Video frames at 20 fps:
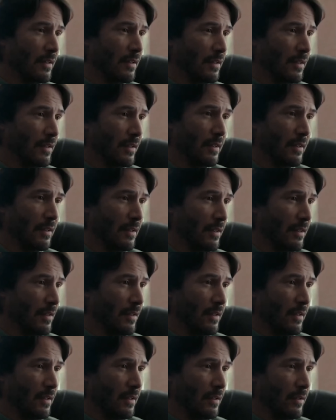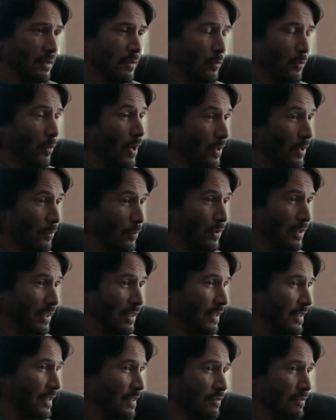generosity that spoke
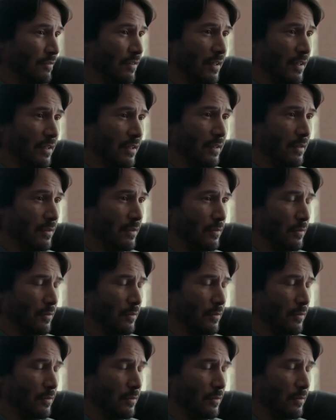volumes about his